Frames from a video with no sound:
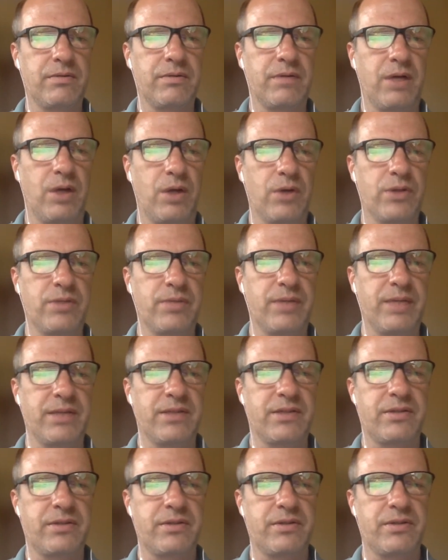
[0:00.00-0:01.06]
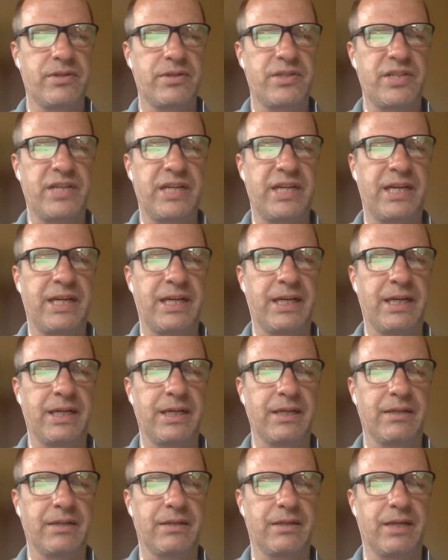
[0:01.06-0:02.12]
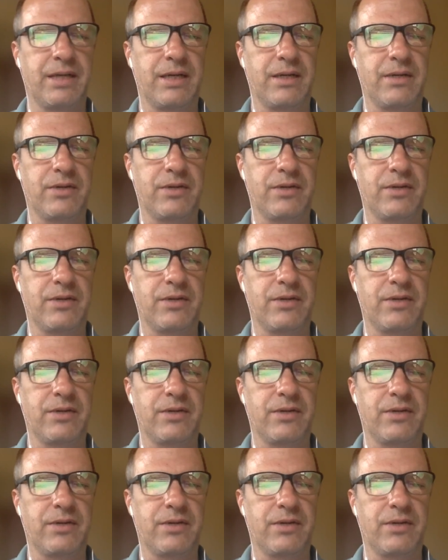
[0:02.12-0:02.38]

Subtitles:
ultimate sinking and